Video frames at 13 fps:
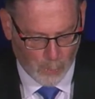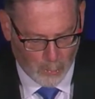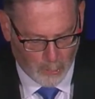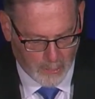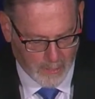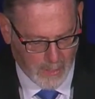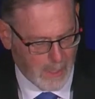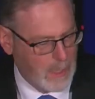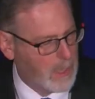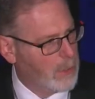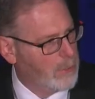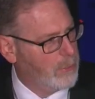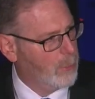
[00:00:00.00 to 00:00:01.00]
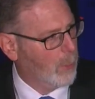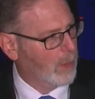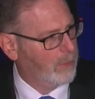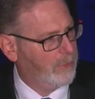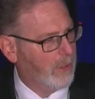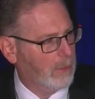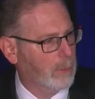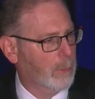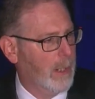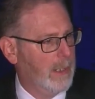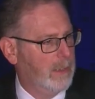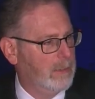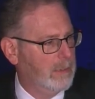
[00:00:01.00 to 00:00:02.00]
work to
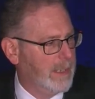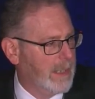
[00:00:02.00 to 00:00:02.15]
accelerate clean